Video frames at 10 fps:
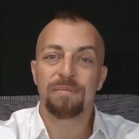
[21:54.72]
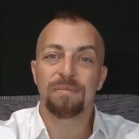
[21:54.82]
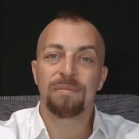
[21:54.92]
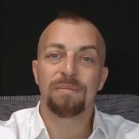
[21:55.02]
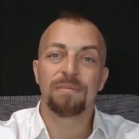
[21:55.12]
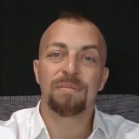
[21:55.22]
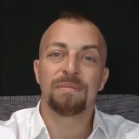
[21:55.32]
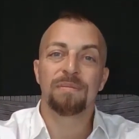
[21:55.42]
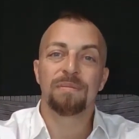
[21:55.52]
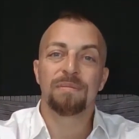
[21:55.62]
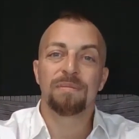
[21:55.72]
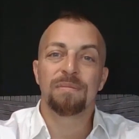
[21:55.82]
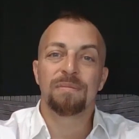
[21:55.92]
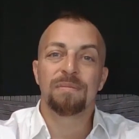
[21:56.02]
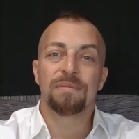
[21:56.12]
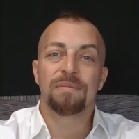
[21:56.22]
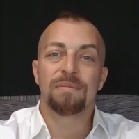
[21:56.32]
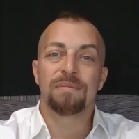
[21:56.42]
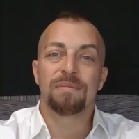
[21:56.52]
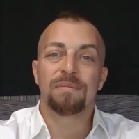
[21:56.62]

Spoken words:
No one is speaking in this clip.